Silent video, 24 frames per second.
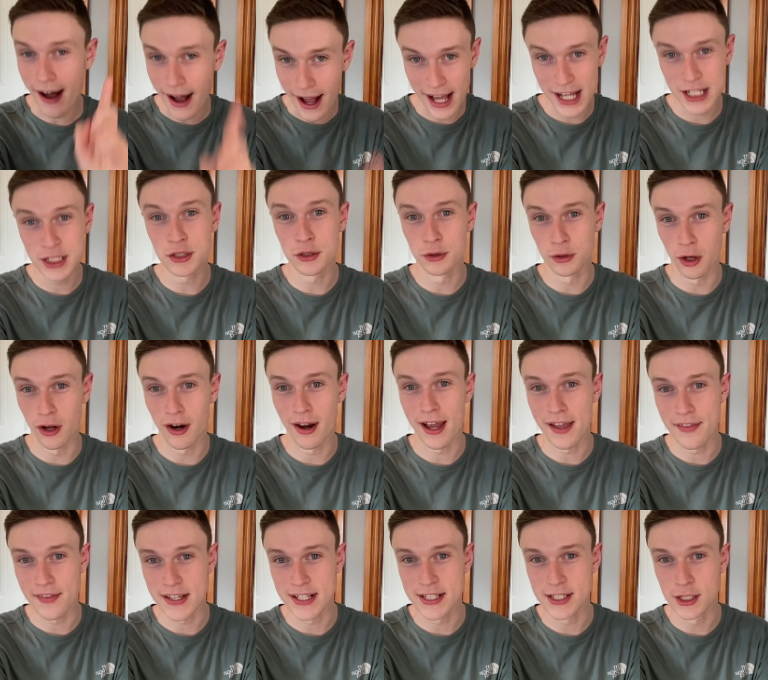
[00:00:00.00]
I do not
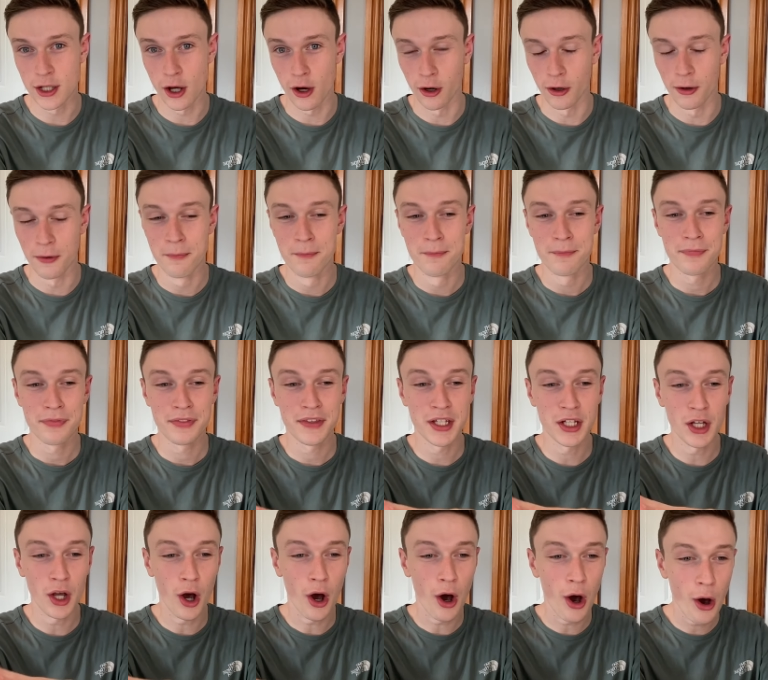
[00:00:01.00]
like this song.
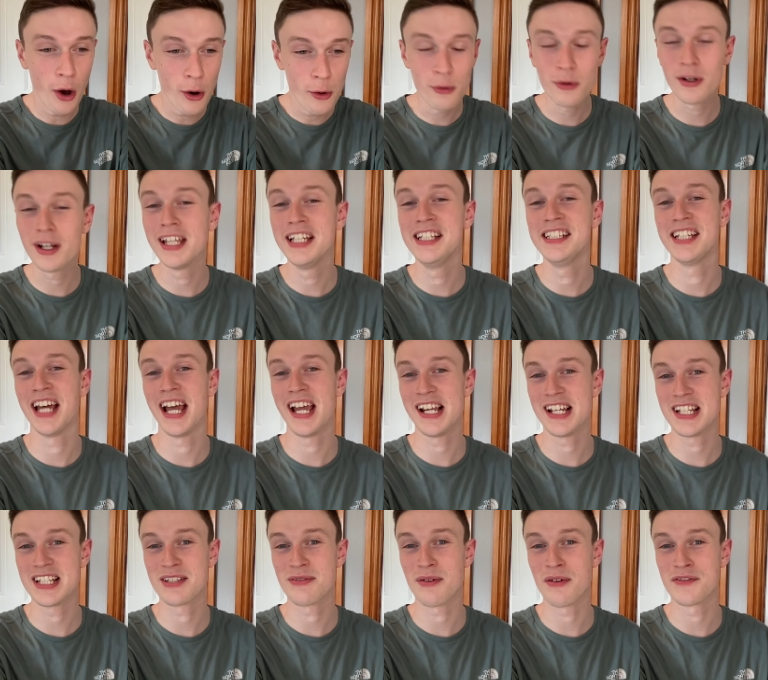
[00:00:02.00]
The only
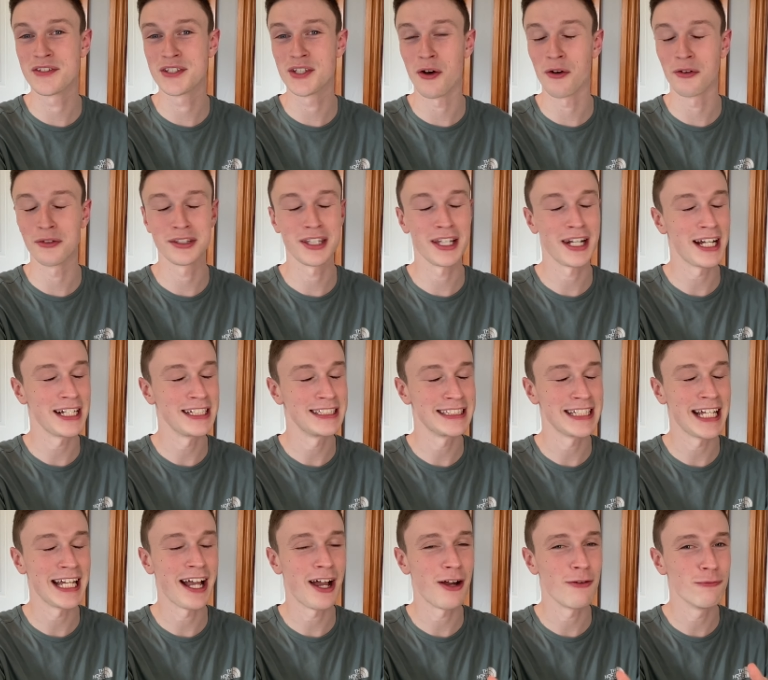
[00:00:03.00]
Taylor Swift song that I
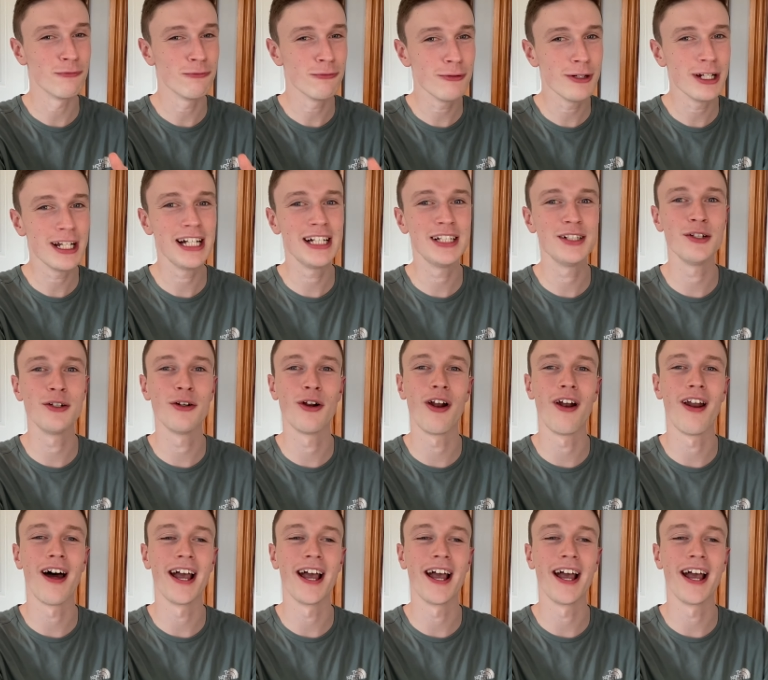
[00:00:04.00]
say I really do not